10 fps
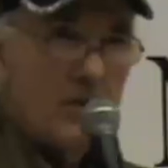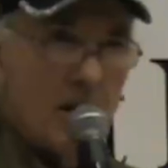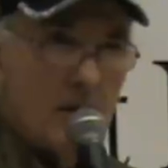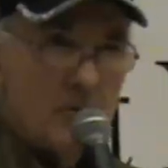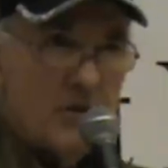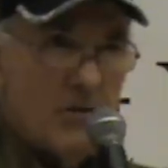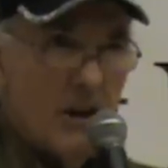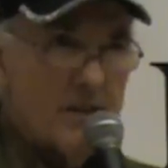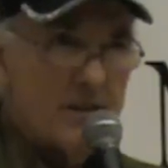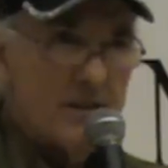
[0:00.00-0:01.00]
their arms
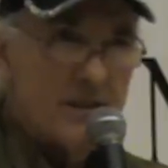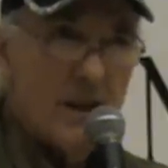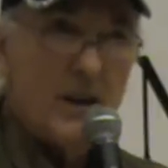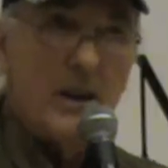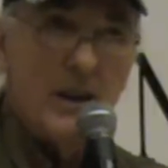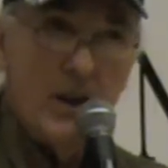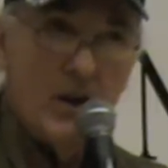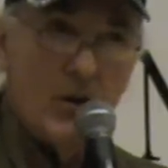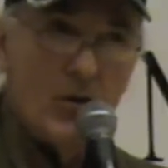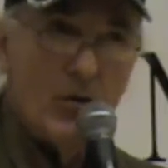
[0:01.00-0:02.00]
crossed and say,
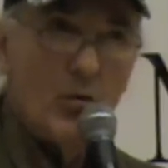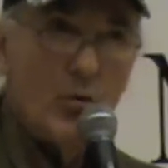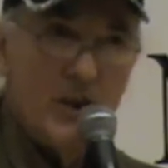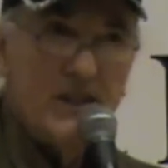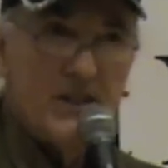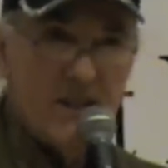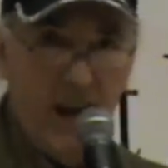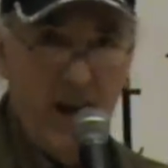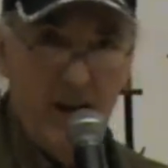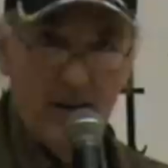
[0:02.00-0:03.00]
"Here we
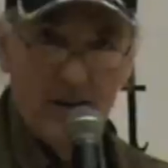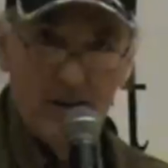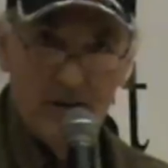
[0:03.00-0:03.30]
stand."